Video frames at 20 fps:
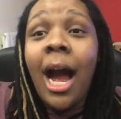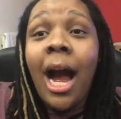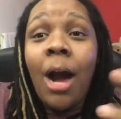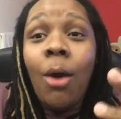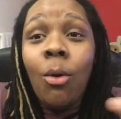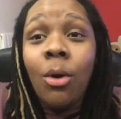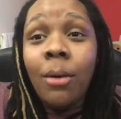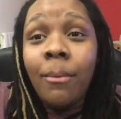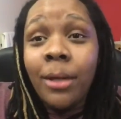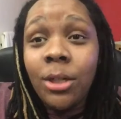I
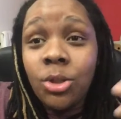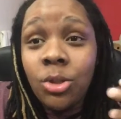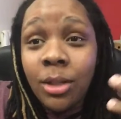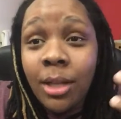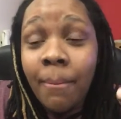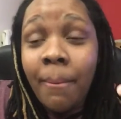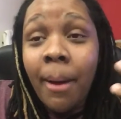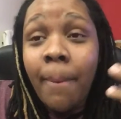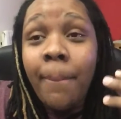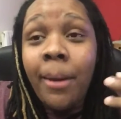wanna make sure
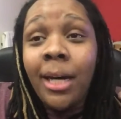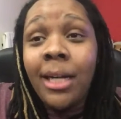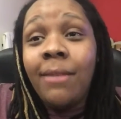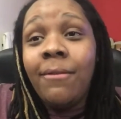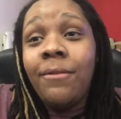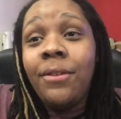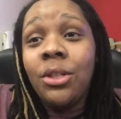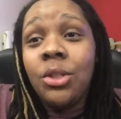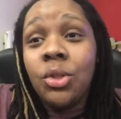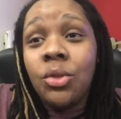that my body
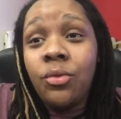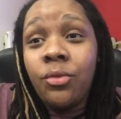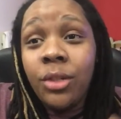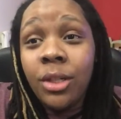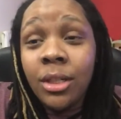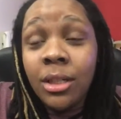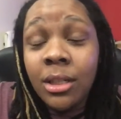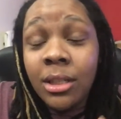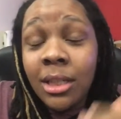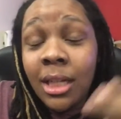feels
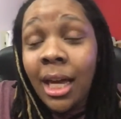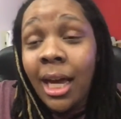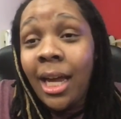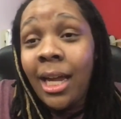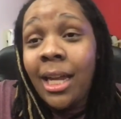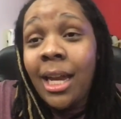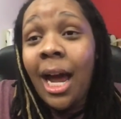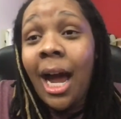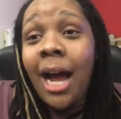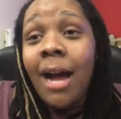filled
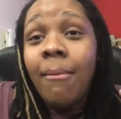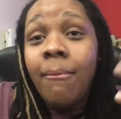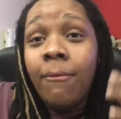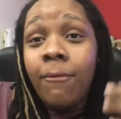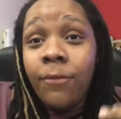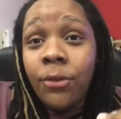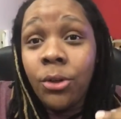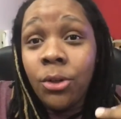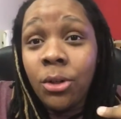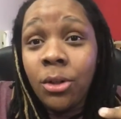and I'm
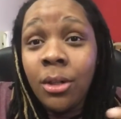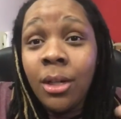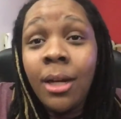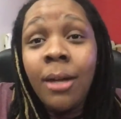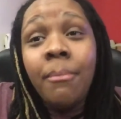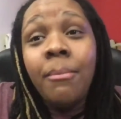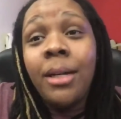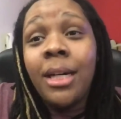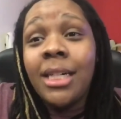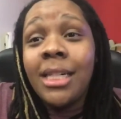full
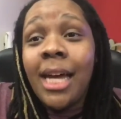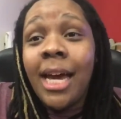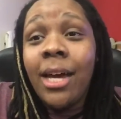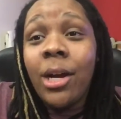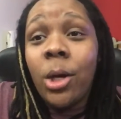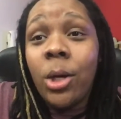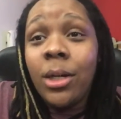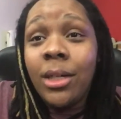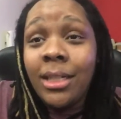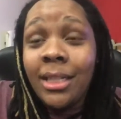because I had
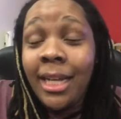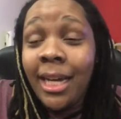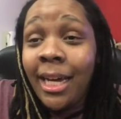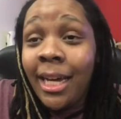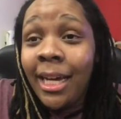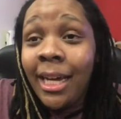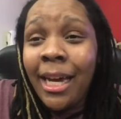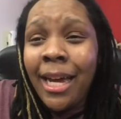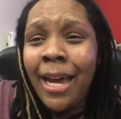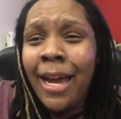a hard
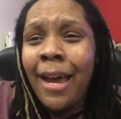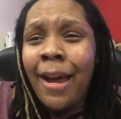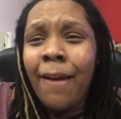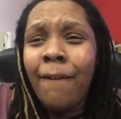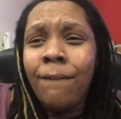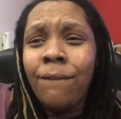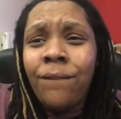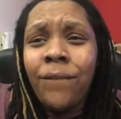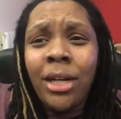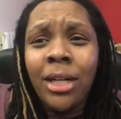day,
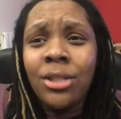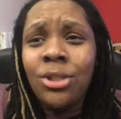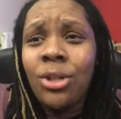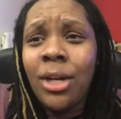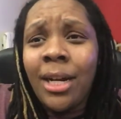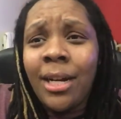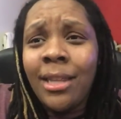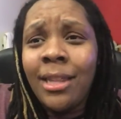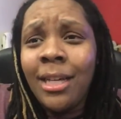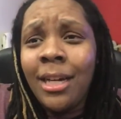and fuck
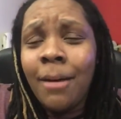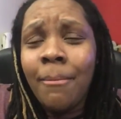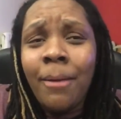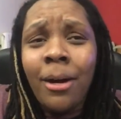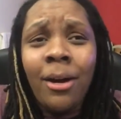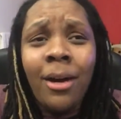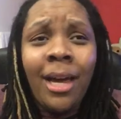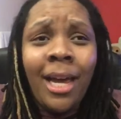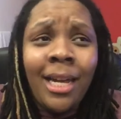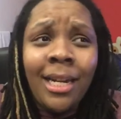trying to think
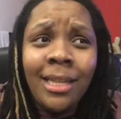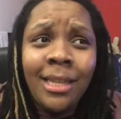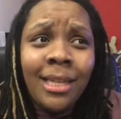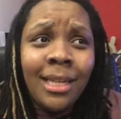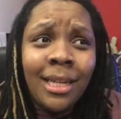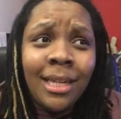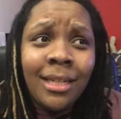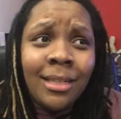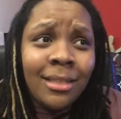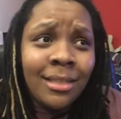about
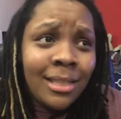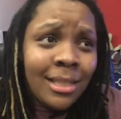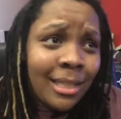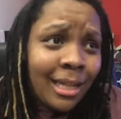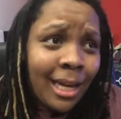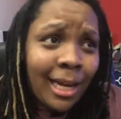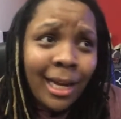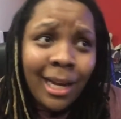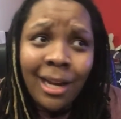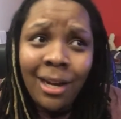anything else
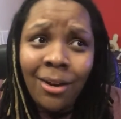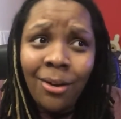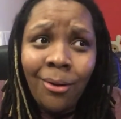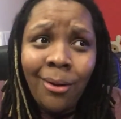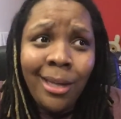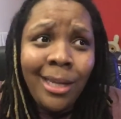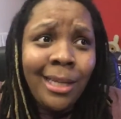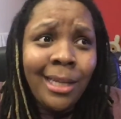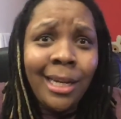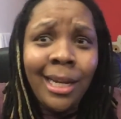like
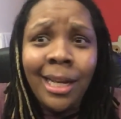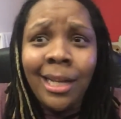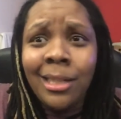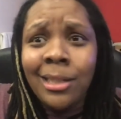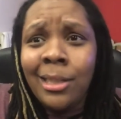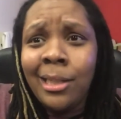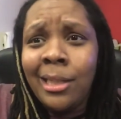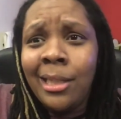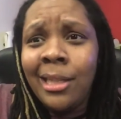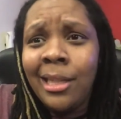eating
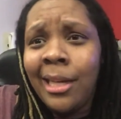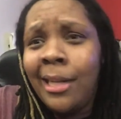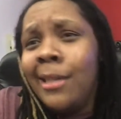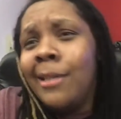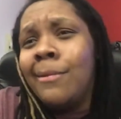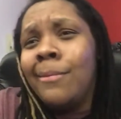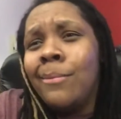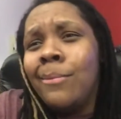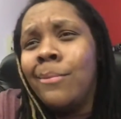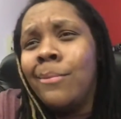healthy. Like,